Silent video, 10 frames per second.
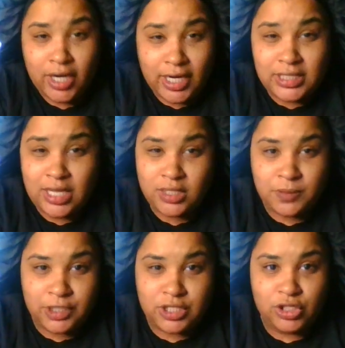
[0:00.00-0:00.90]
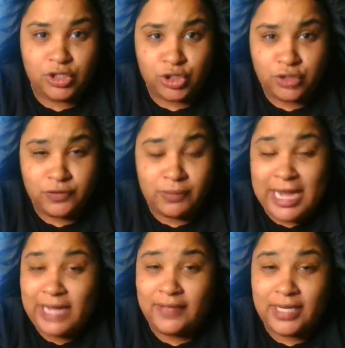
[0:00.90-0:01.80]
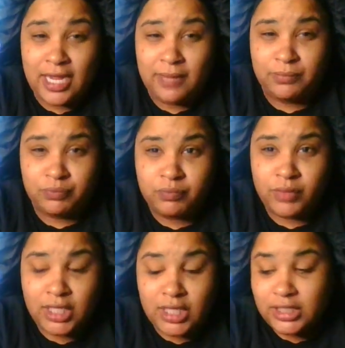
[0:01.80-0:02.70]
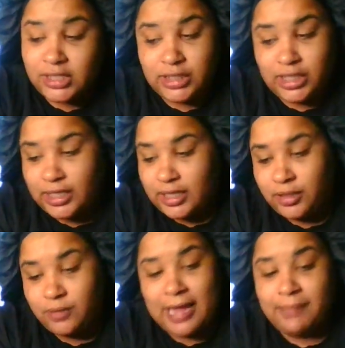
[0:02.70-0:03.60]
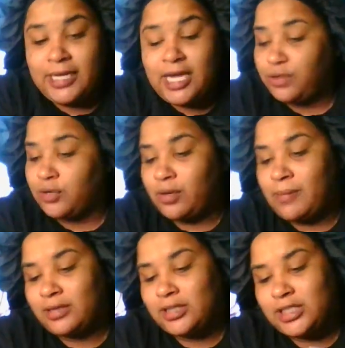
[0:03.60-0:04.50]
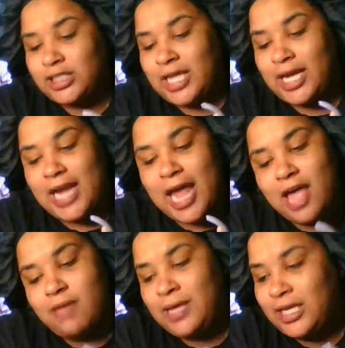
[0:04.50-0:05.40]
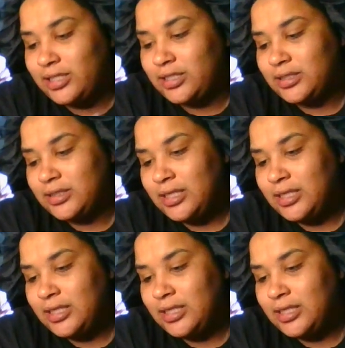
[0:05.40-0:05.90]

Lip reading: You're going to tell this person the truth. You might even come, shit, you might be cutthroat about this shit, like, nah, bitch.